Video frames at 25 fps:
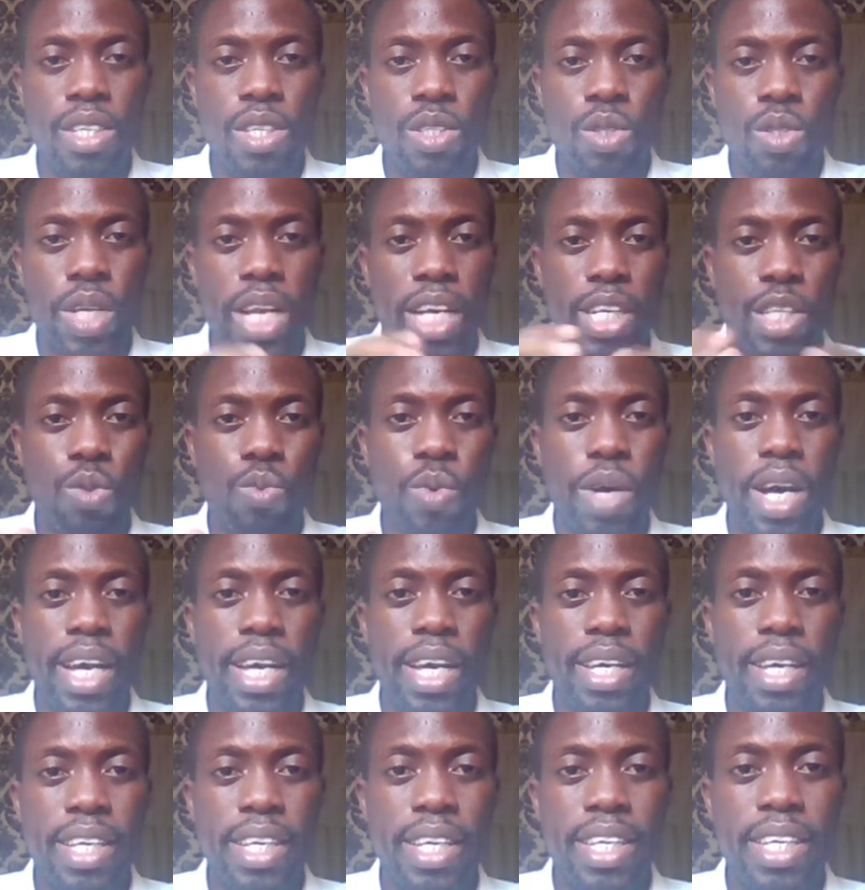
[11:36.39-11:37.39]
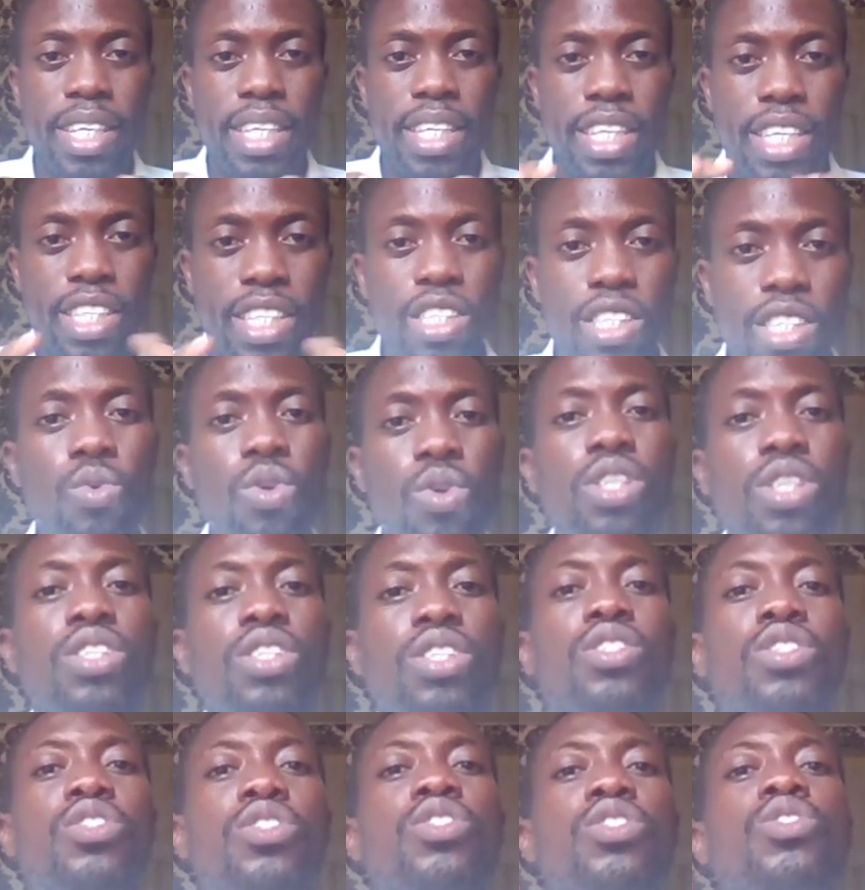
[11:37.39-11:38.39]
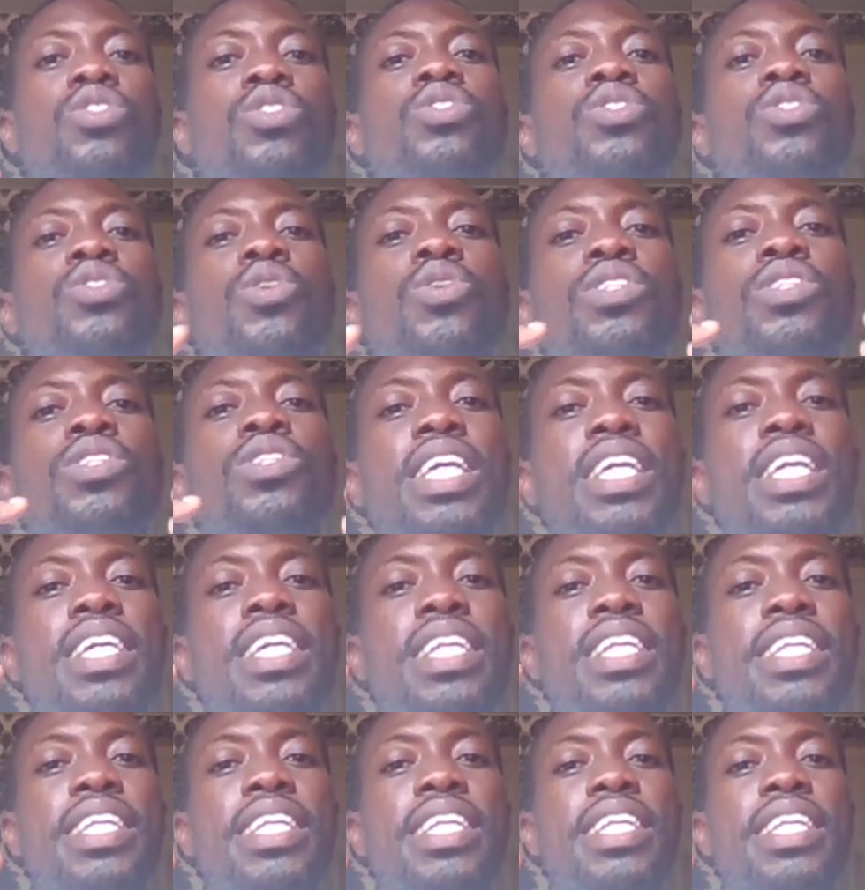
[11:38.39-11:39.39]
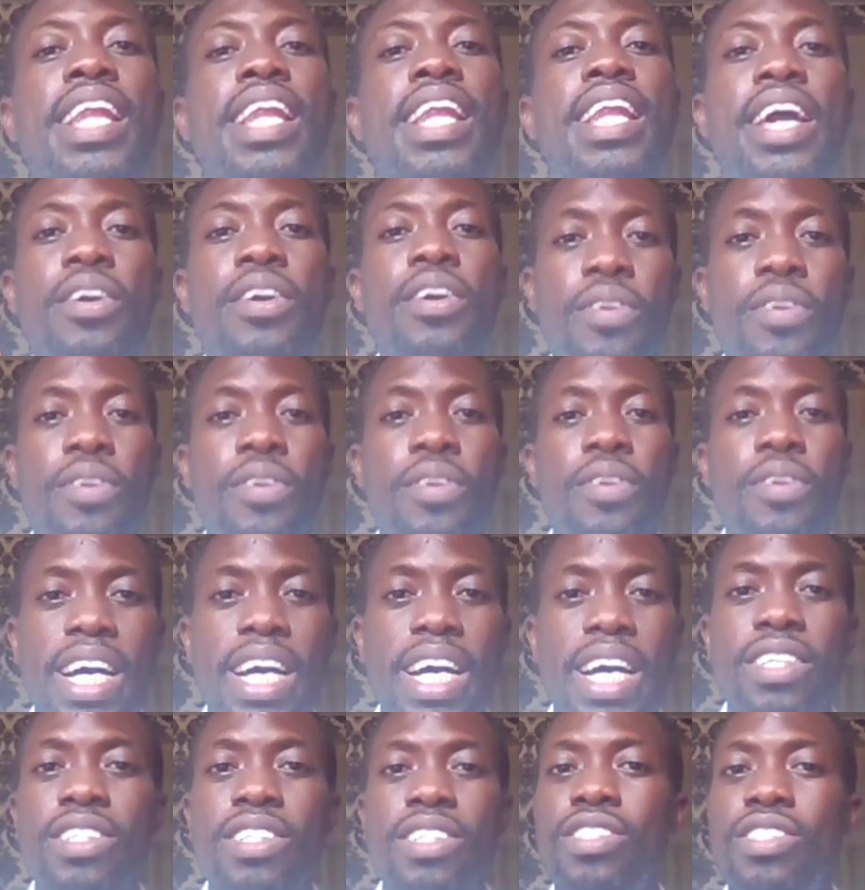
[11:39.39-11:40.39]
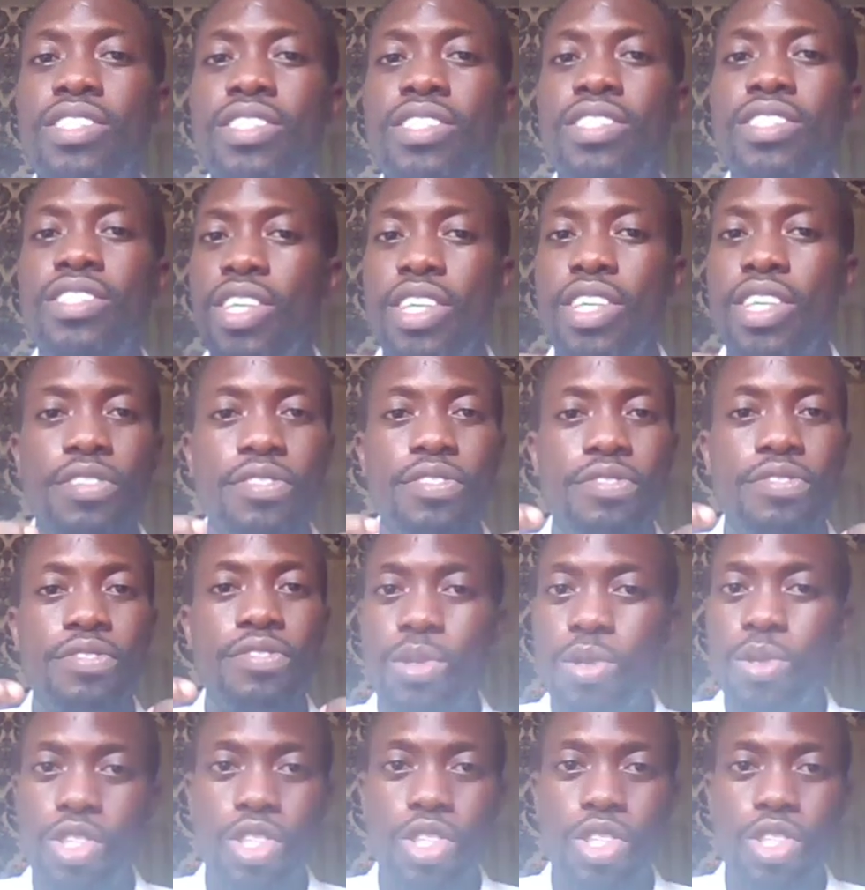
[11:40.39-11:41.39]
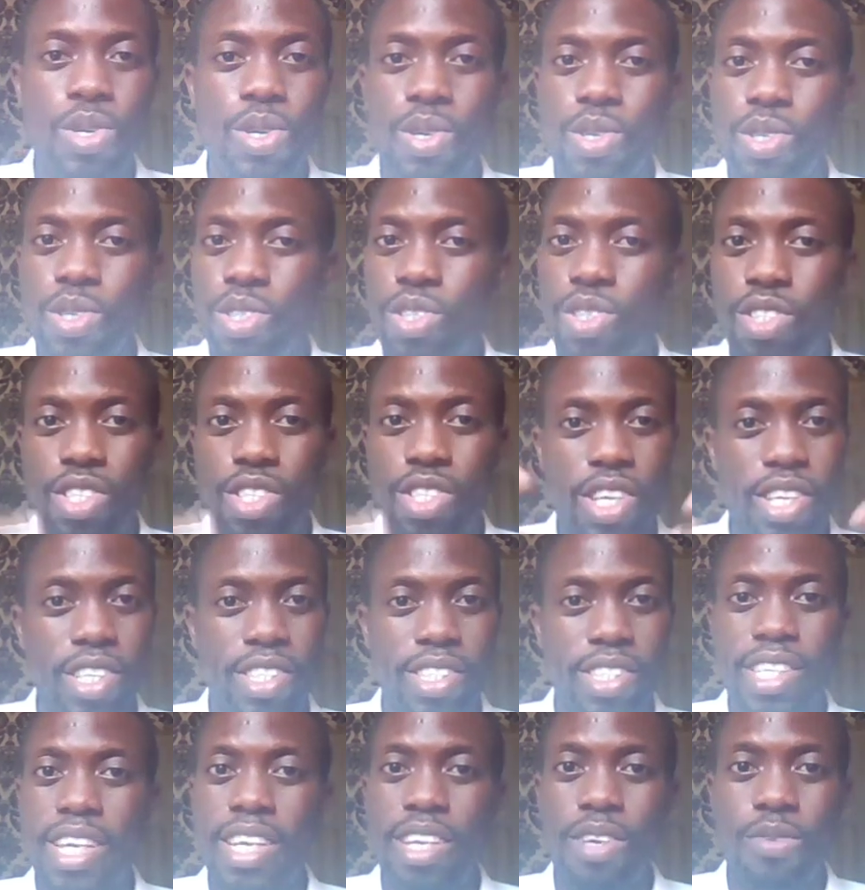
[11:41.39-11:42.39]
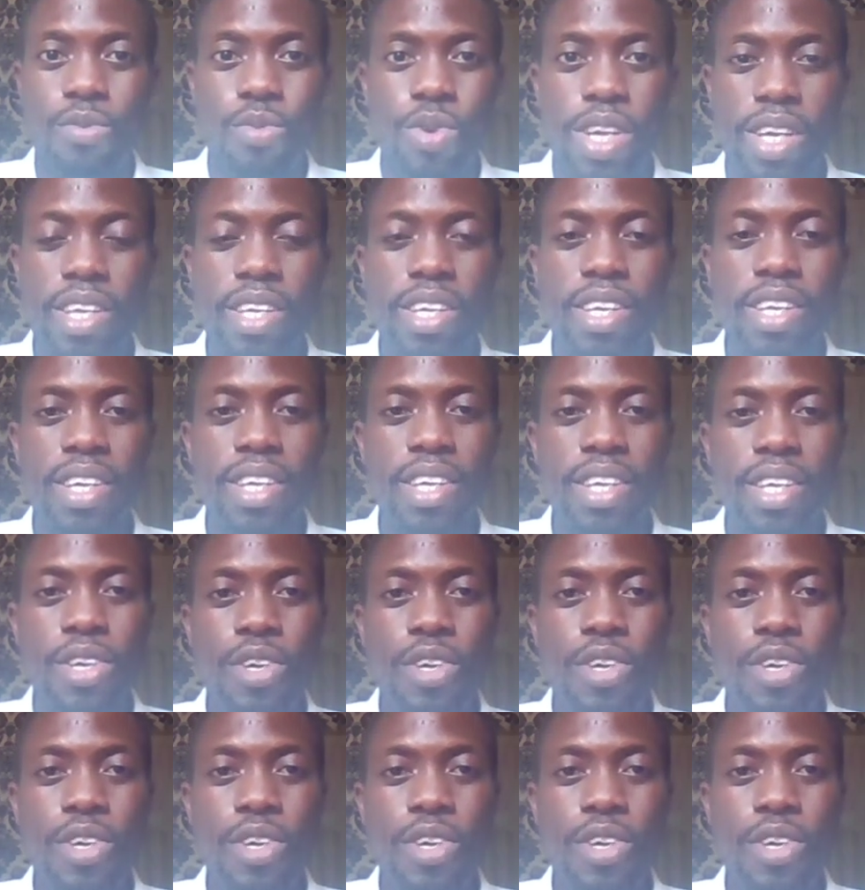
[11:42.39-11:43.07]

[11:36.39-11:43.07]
So that is why. He's the one sustaining lion and its ferocious things and away.